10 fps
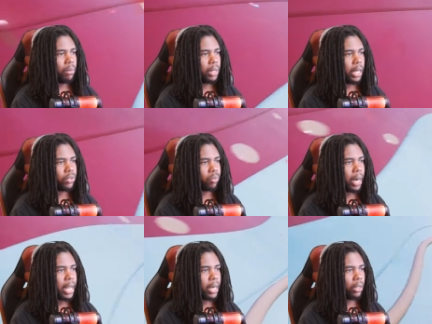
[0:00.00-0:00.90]
Yeah, it's
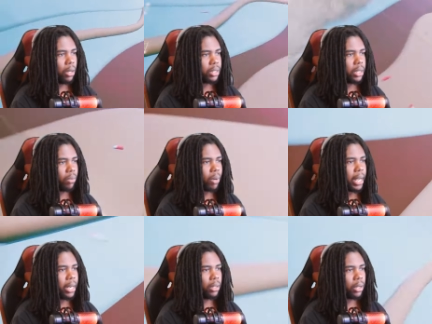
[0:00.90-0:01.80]
right analog stick,
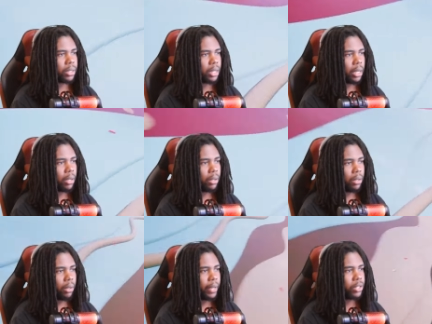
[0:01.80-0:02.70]
right analog stick.
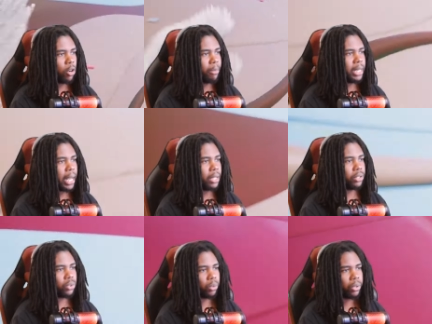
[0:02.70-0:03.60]
But they told me that in
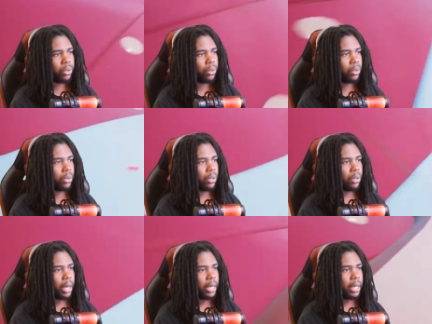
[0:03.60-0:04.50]
tutorial.
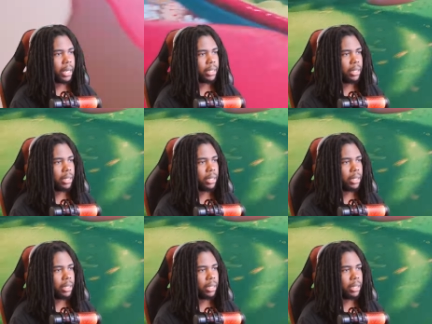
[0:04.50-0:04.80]
I did not